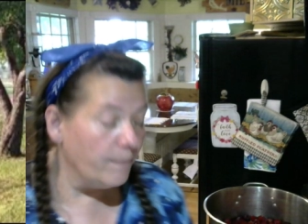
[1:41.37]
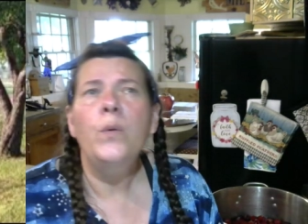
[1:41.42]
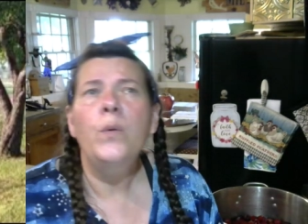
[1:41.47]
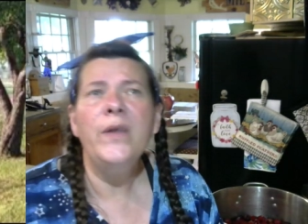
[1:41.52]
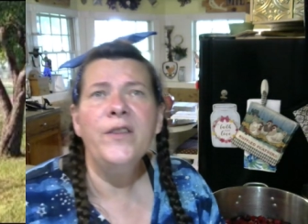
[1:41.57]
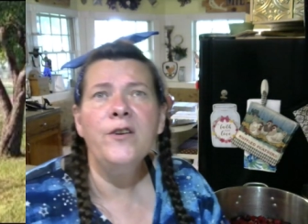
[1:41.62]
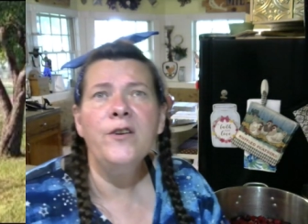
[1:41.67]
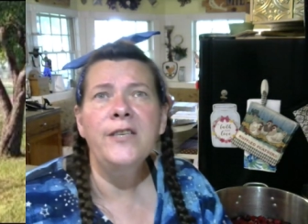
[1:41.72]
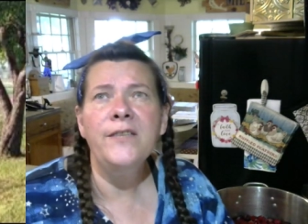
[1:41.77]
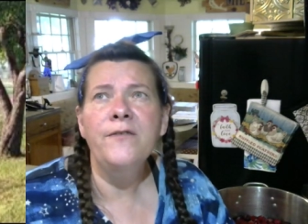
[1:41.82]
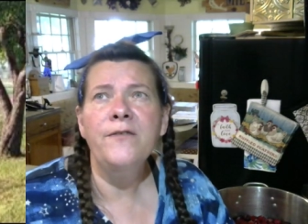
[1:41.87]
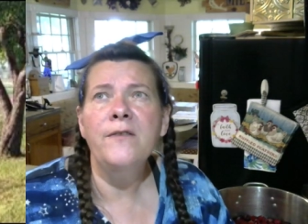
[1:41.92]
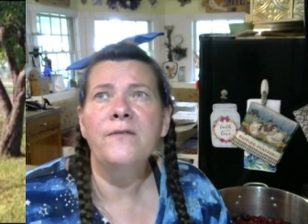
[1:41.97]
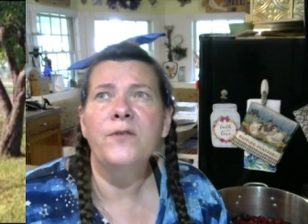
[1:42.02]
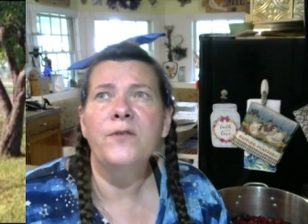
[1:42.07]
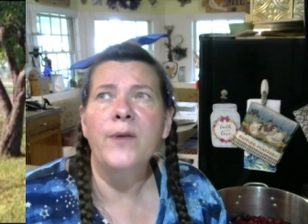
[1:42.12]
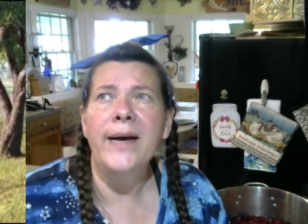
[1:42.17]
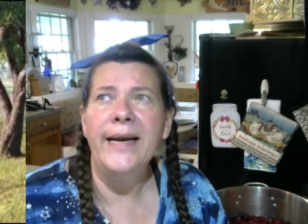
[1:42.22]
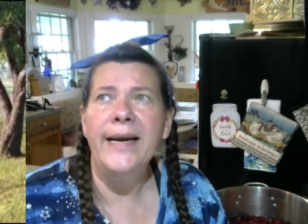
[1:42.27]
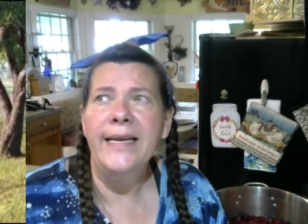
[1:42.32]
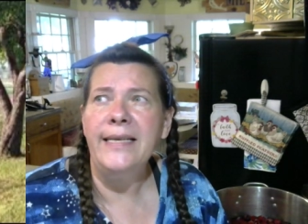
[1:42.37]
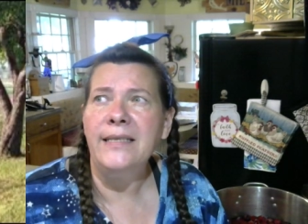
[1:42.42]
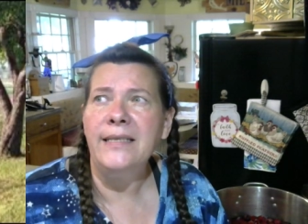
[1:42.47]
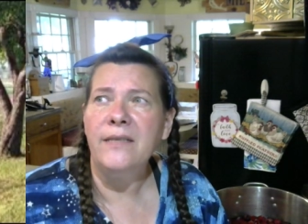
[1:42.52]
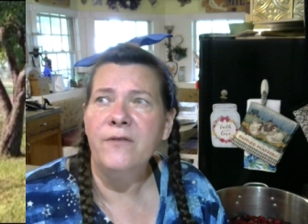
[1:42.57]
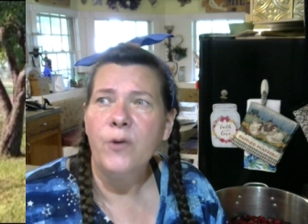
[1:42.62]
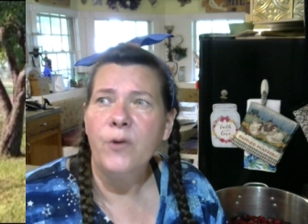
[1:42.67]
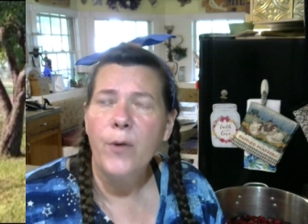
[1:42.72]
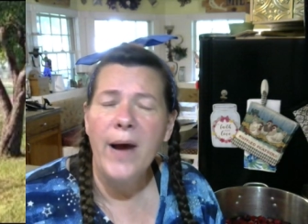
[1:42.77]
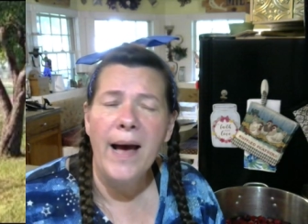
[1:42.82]
With your different varieties
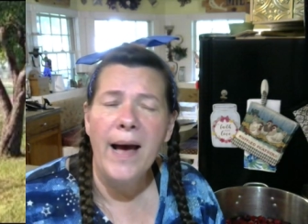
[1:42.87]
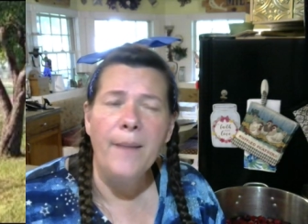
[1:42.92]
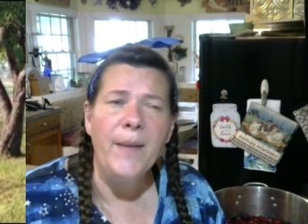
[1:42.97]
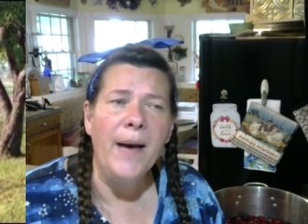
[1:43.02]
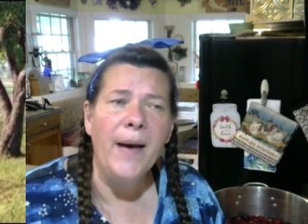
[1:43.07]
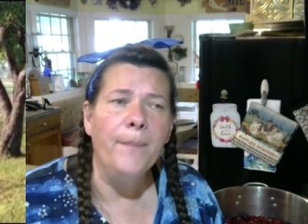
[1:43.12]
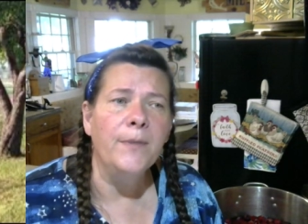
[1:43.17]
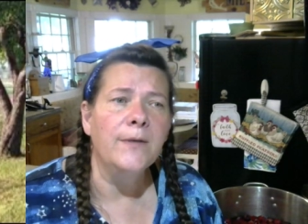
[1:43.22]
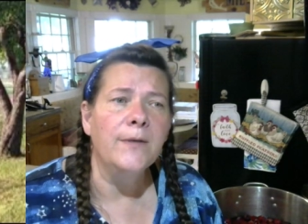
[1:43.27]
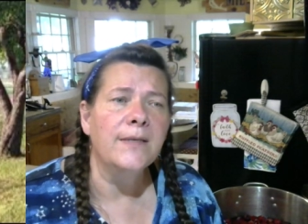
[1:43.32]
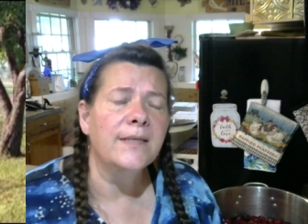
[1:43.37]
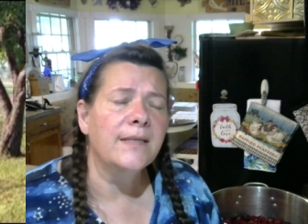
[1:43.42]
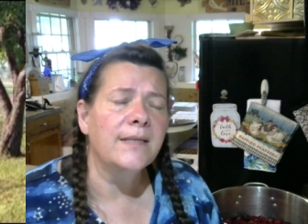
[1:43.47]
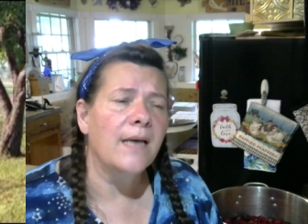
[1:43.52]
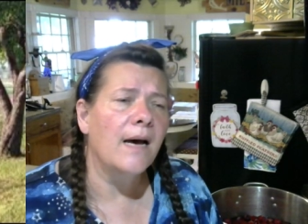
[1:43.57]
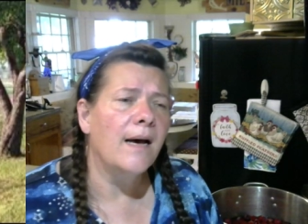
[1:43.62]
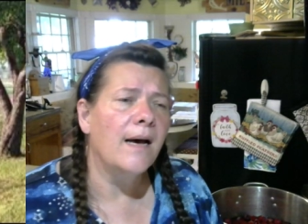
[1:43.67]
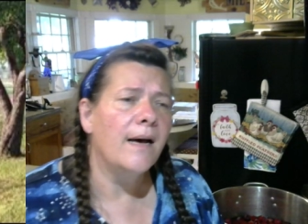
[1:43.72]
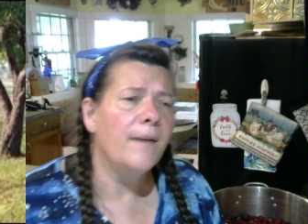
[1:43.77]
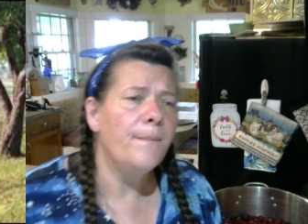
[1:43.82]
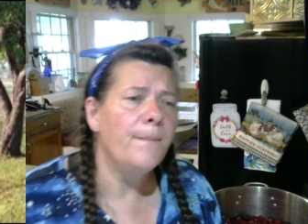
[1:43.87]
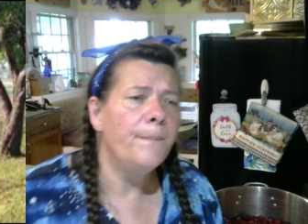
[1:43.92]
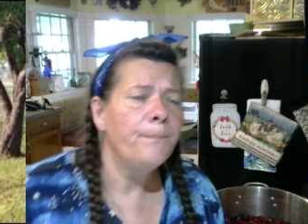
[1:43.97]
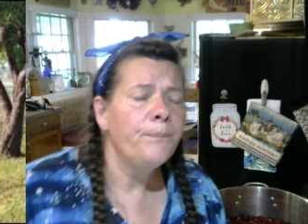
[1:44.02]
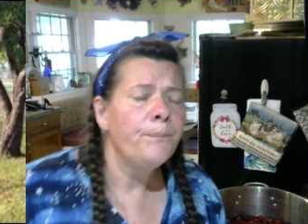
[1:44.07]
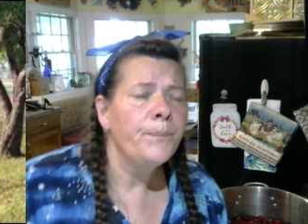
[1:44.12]
of crab apples, um,